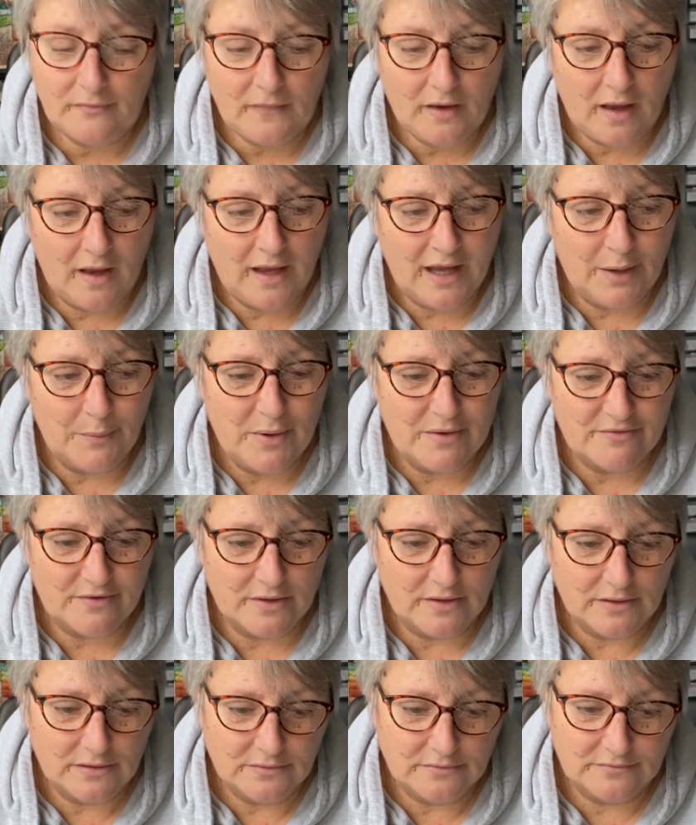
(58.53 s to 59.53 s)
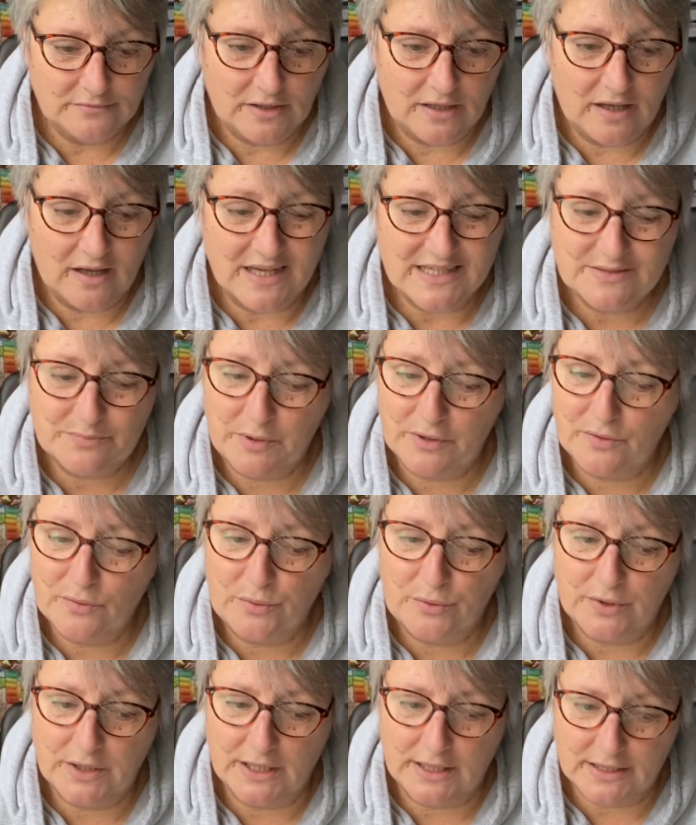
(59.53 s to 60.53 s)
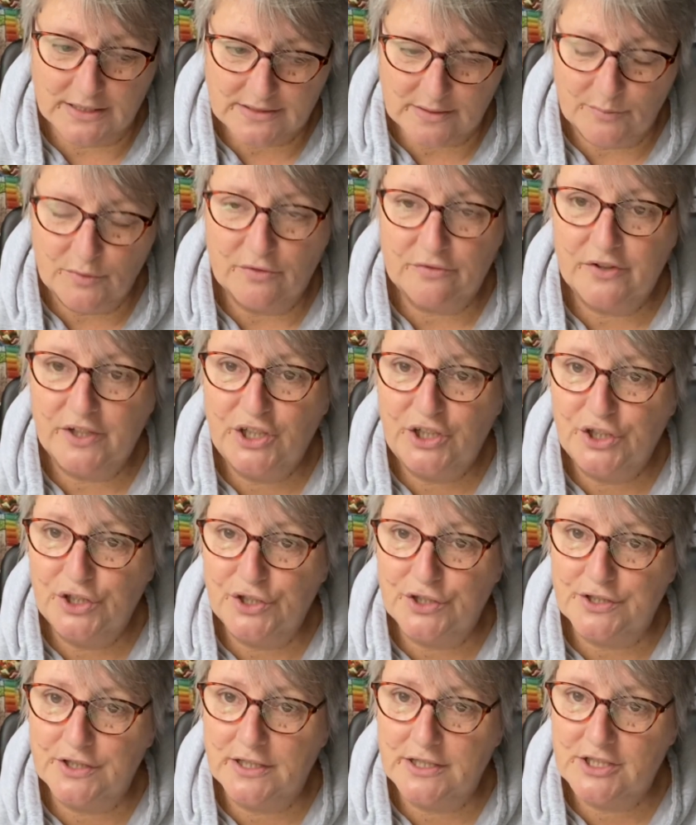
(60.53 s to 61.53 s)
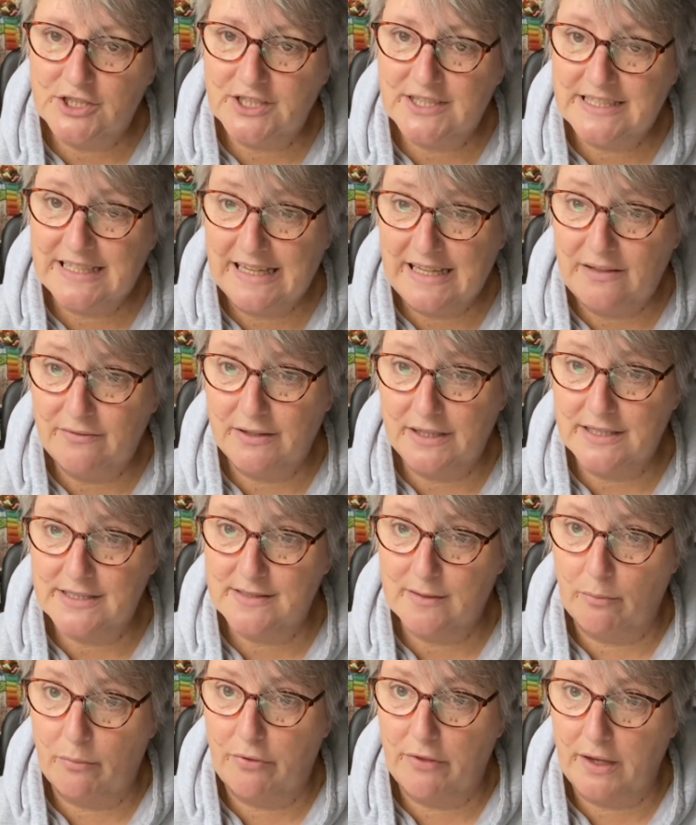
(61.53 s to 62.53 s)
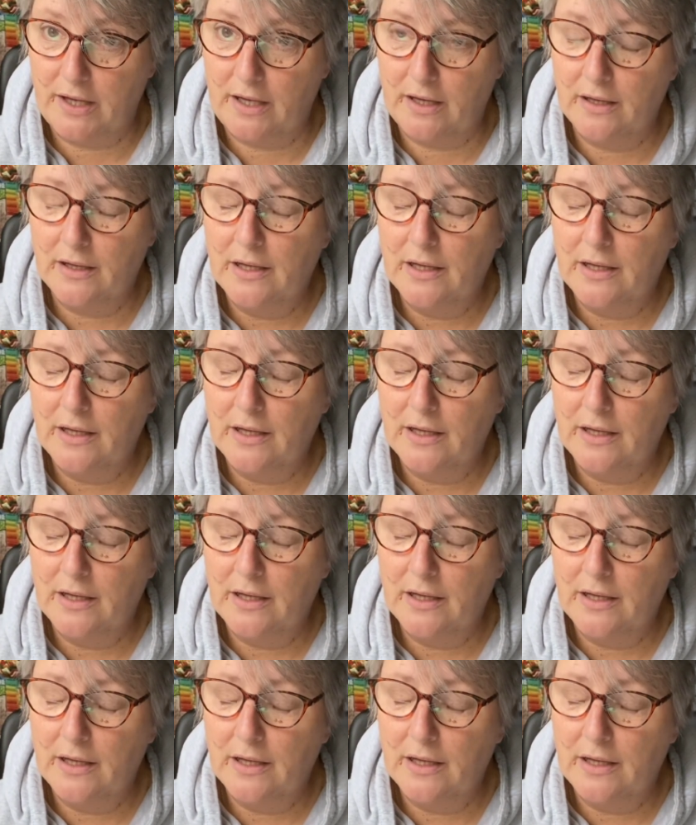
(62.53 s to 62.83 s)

However, as with all things, I'm not very good at just leaving something.